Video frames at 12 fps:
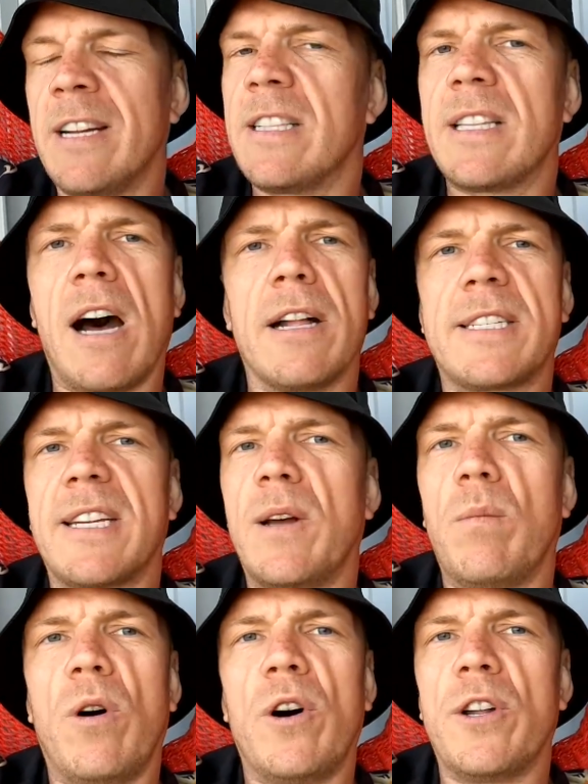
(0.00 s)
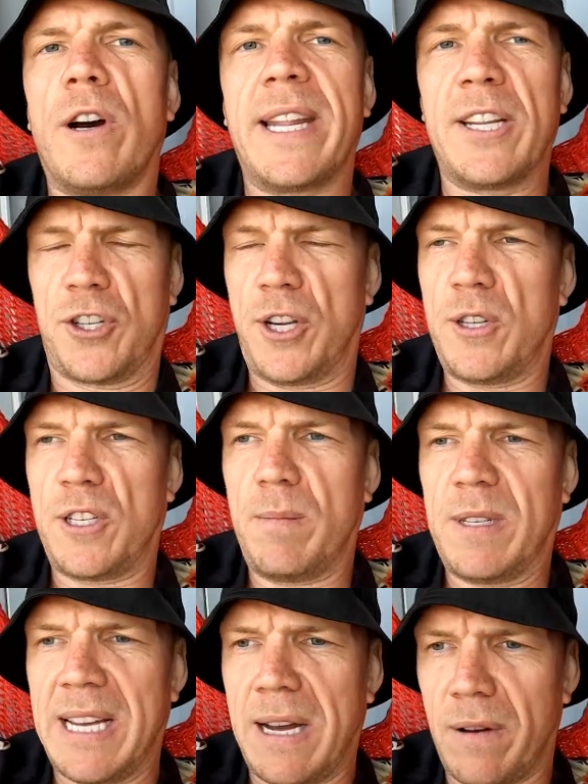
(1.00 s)
dancing and whatnot and introducing
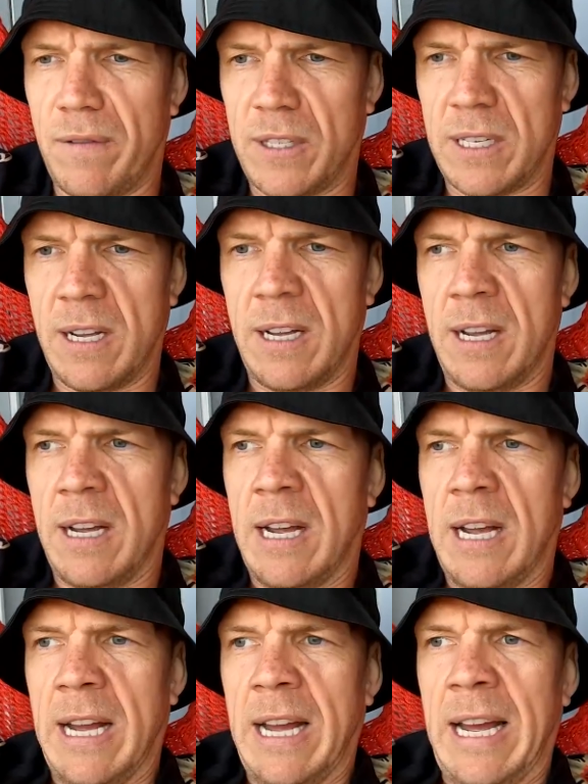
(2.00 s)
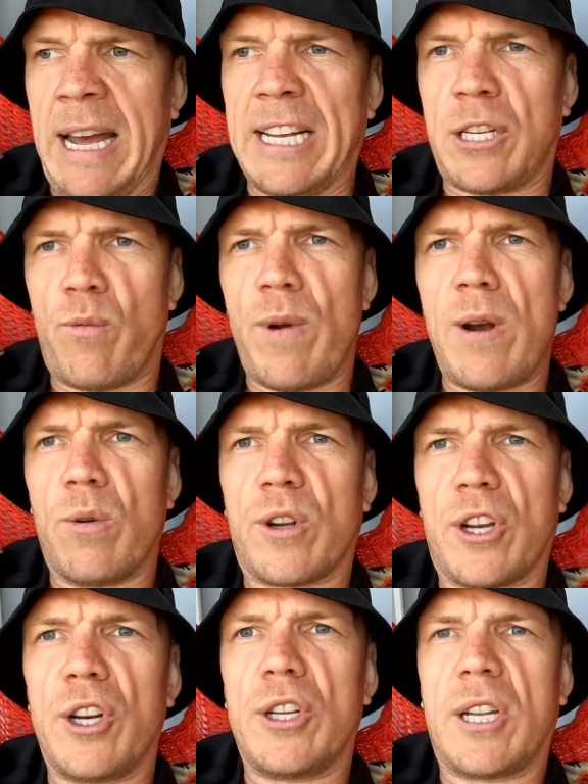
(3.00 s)
themselves. It's a real
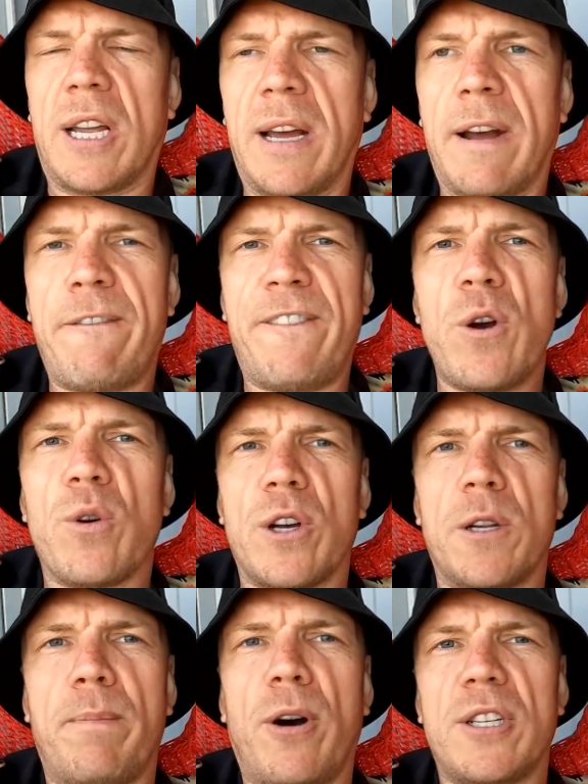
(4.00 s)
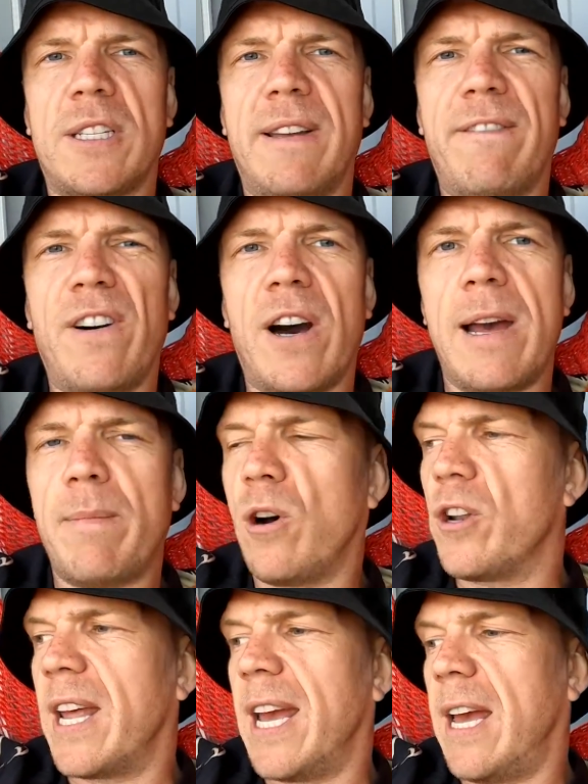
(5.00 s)
good, feel good, positive vibe
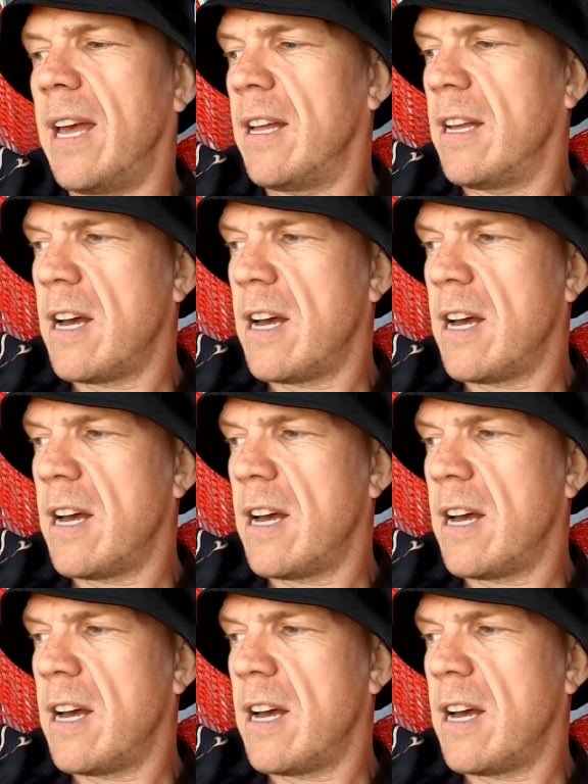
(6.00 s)
on here.